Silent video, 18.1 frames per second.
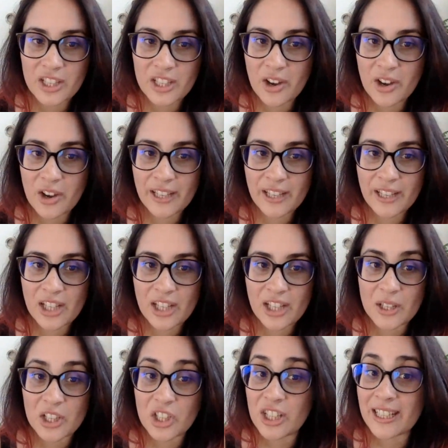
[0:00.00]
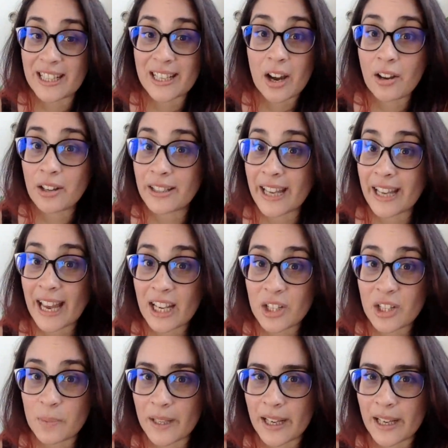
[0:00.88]
She can't catch me, she can't
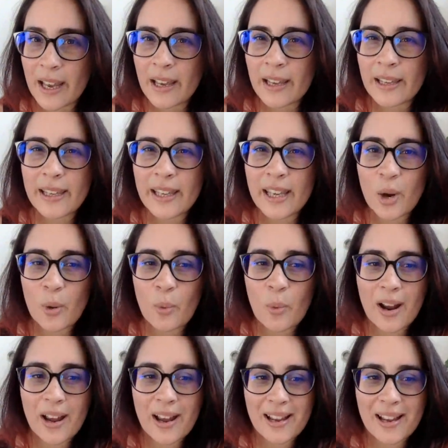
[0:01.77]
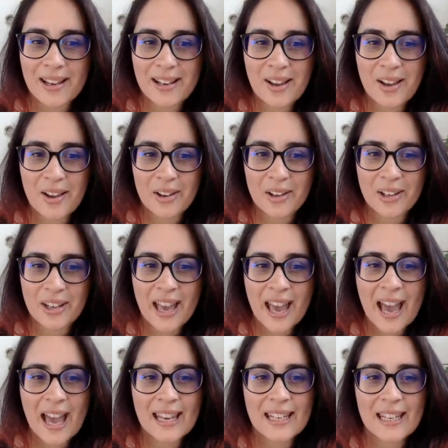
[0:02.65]
catch me, here where I
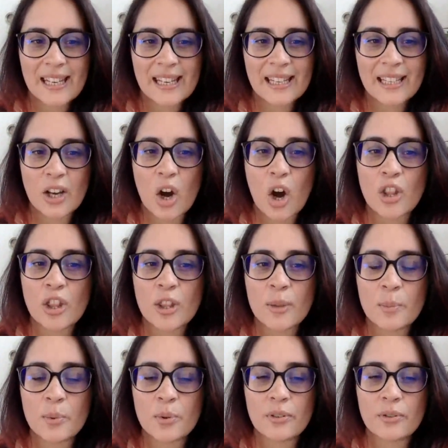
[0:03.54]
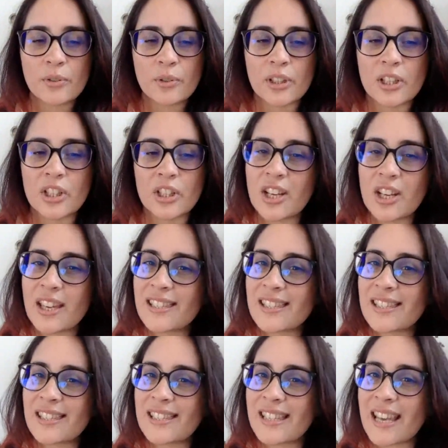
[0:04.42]
lurk and linger on the periphery
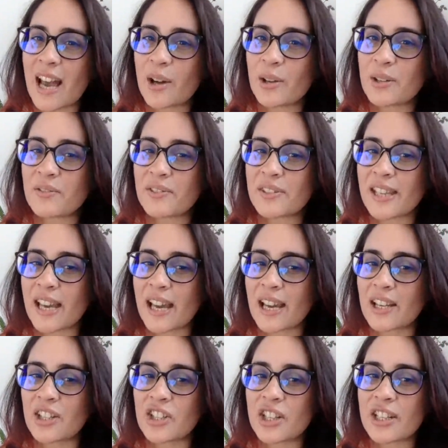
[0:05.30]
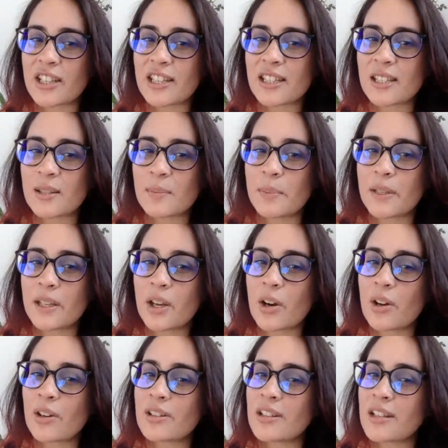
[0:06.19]
just out of sight, just
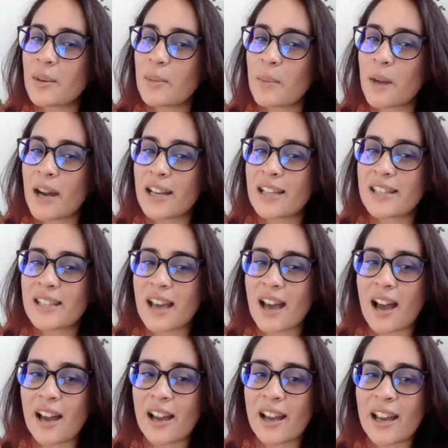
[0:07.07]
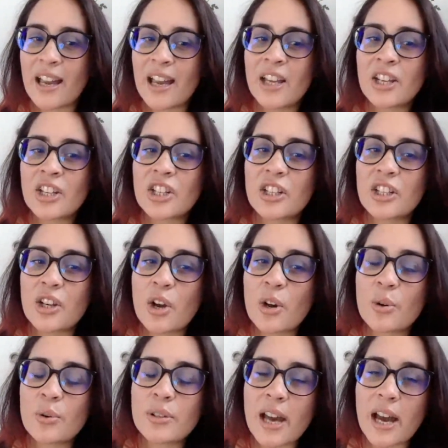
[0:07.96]
beyond her mind's eye. She
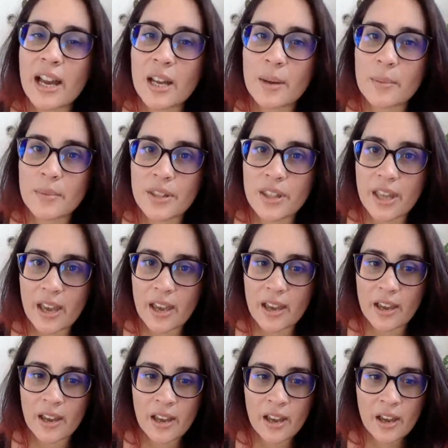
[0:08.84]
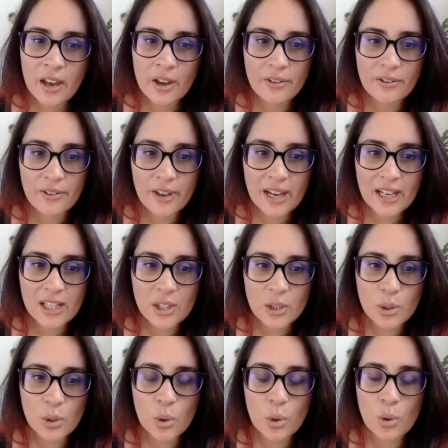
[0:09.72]
knows I am there, her
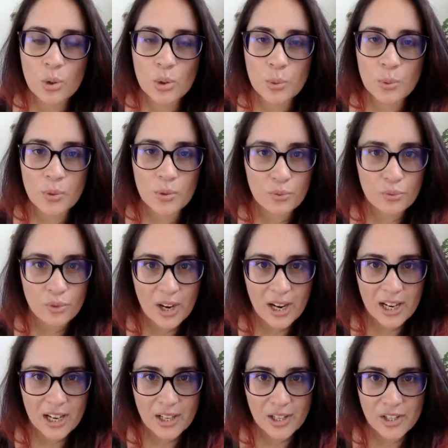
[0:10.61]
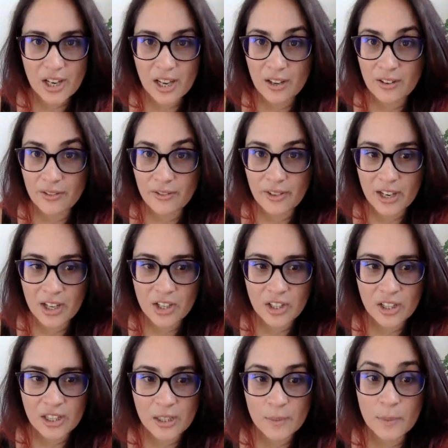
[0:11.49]
veins course with rage and
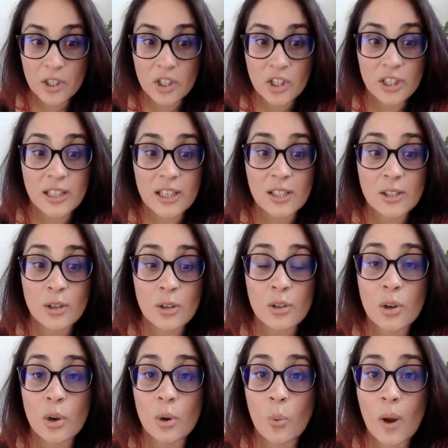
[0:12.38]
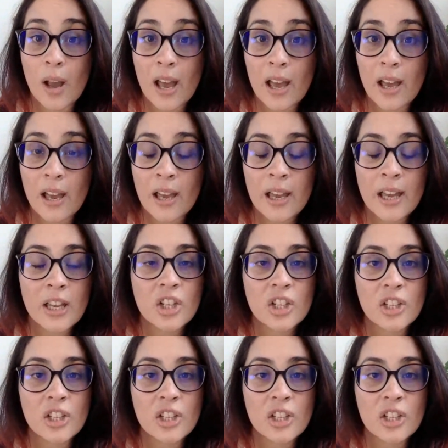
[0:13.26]
vengeance, but she does not know where.